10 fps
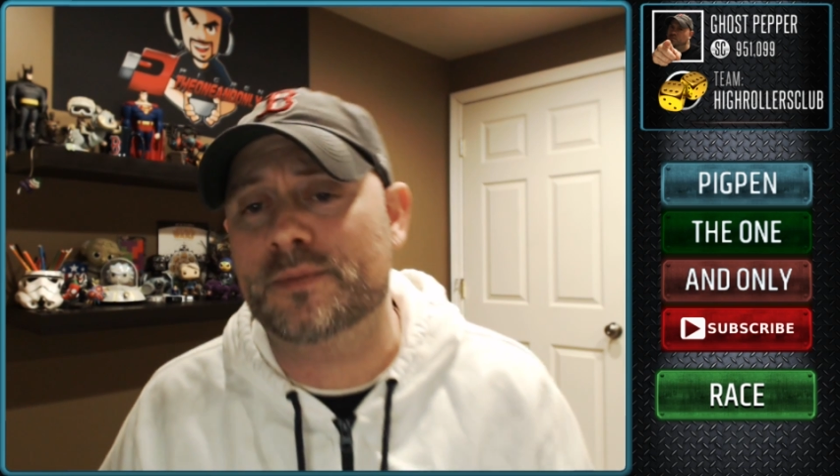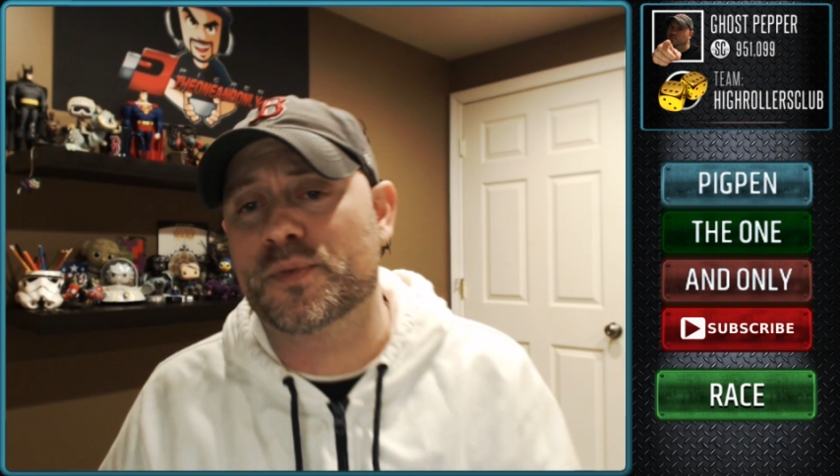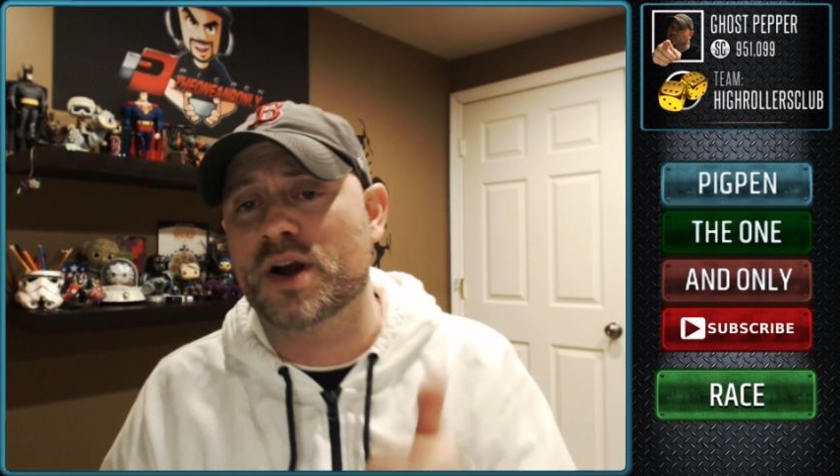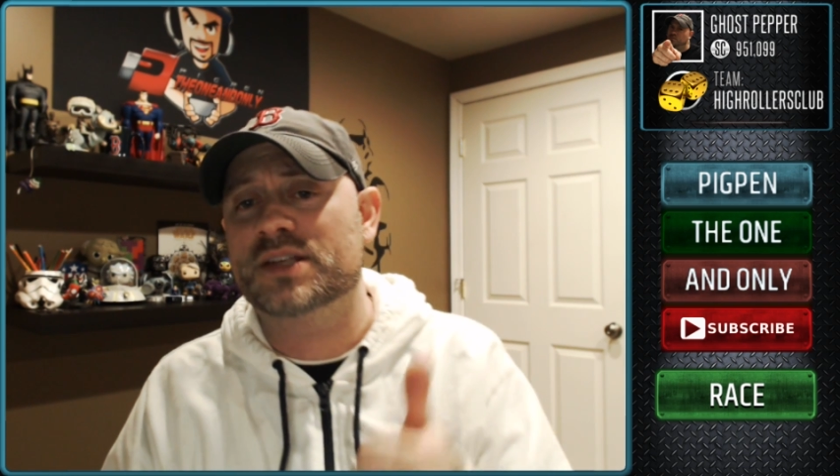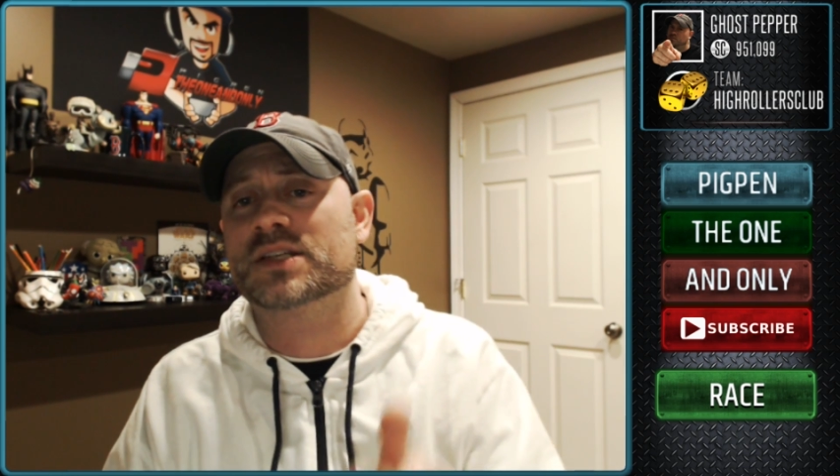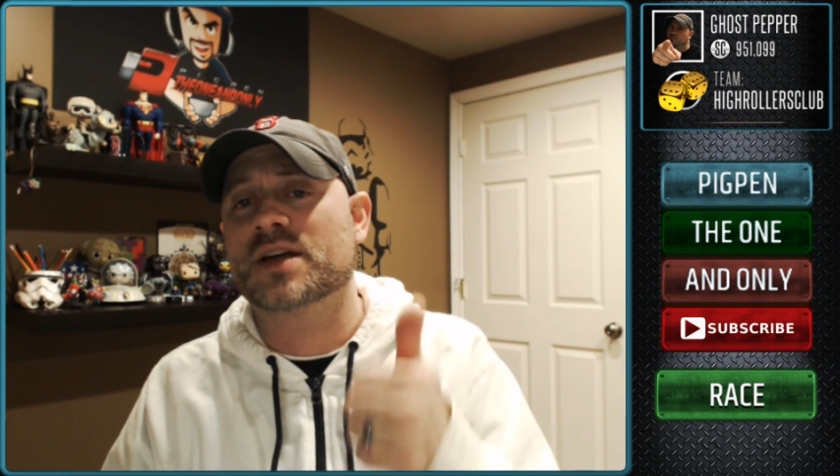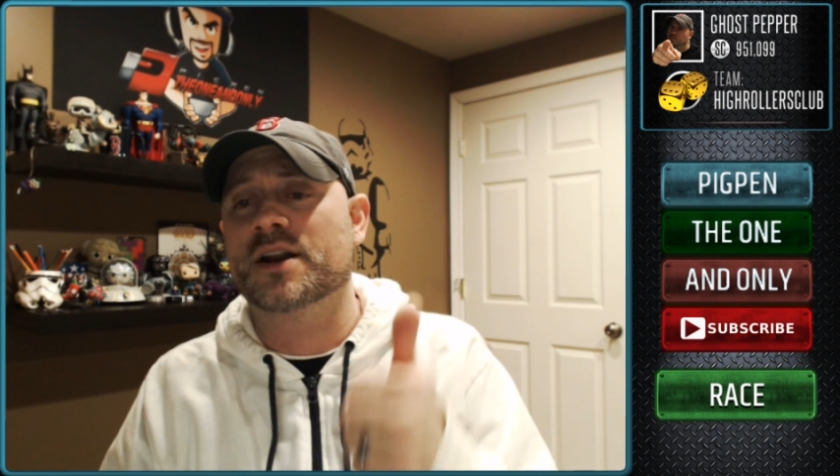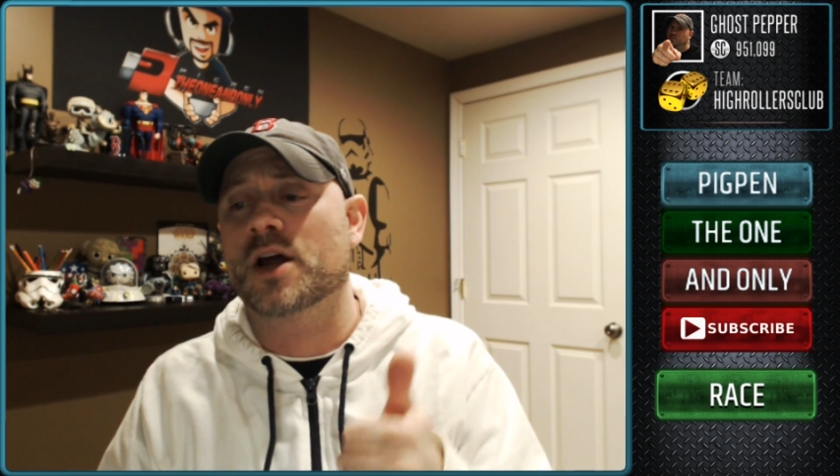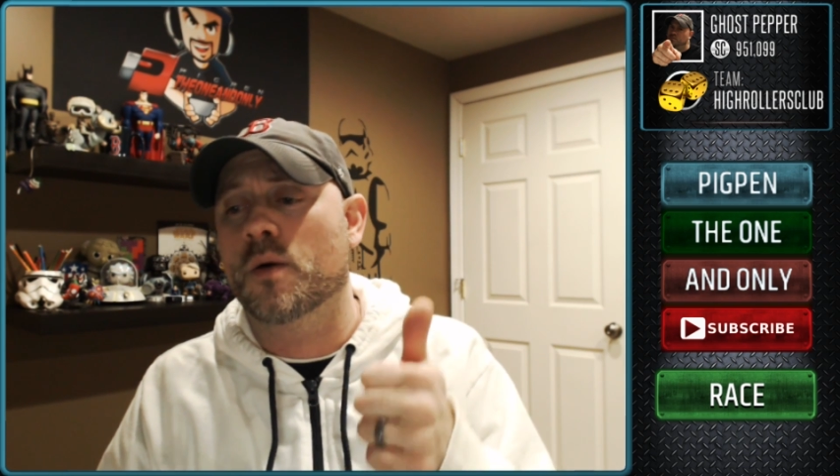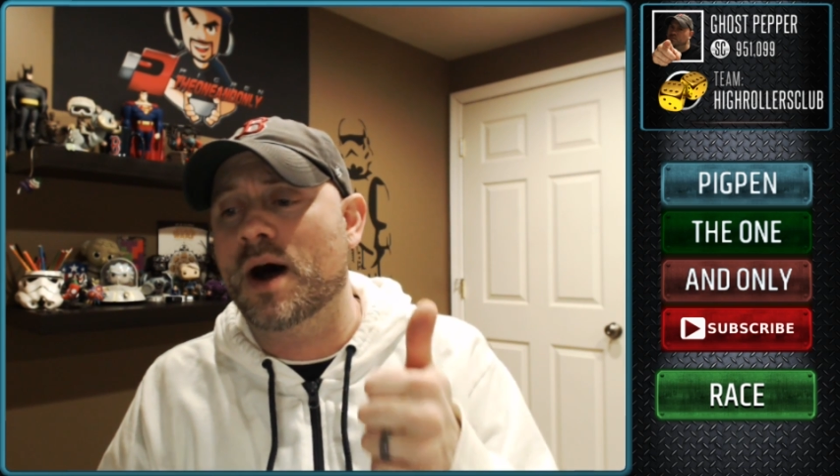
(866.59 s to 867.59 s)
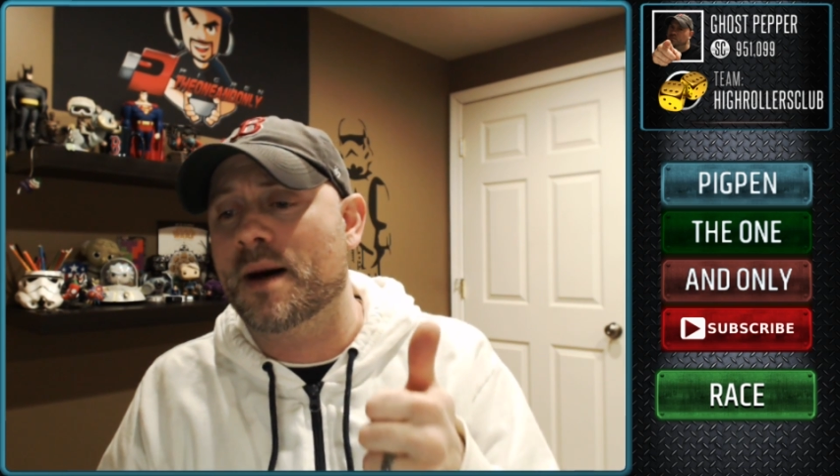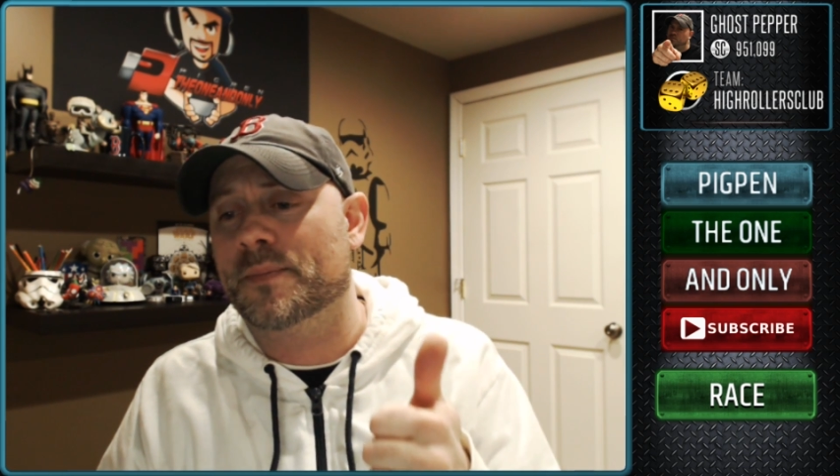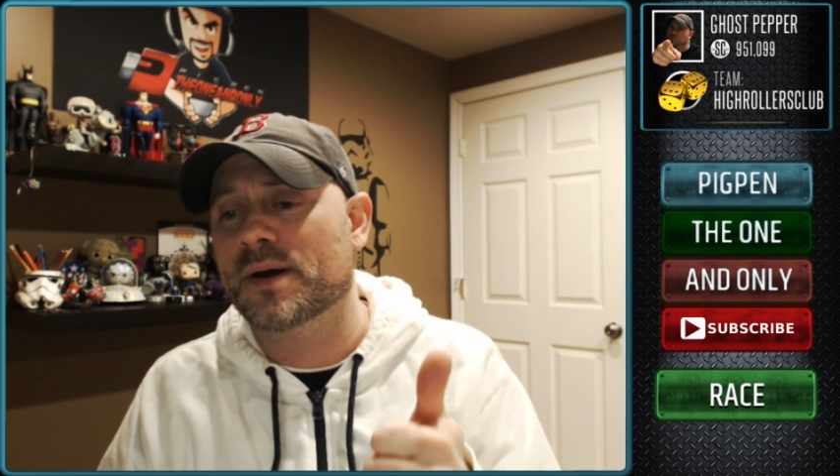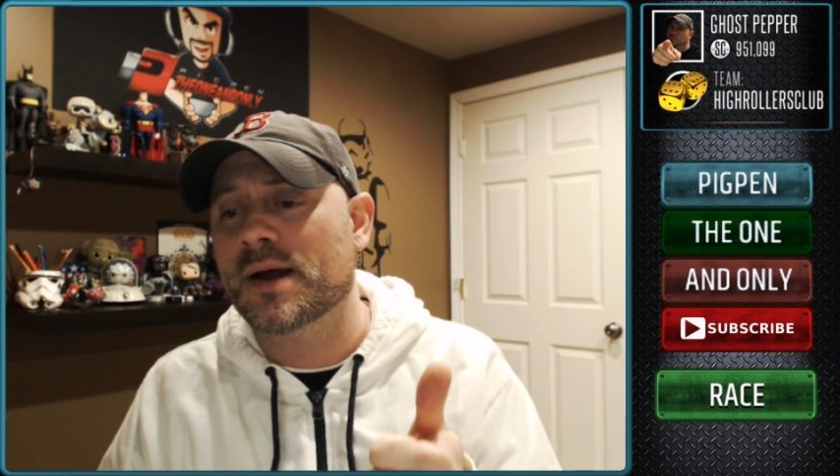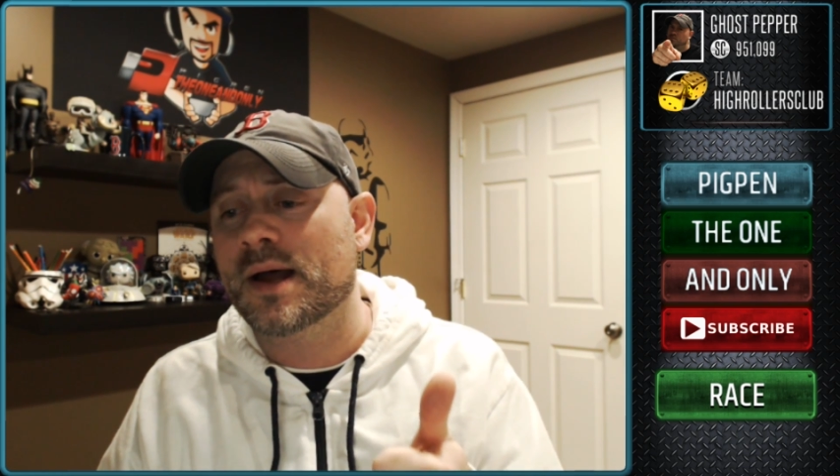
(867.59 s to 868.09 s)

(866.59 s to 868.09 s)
the price is going to go up.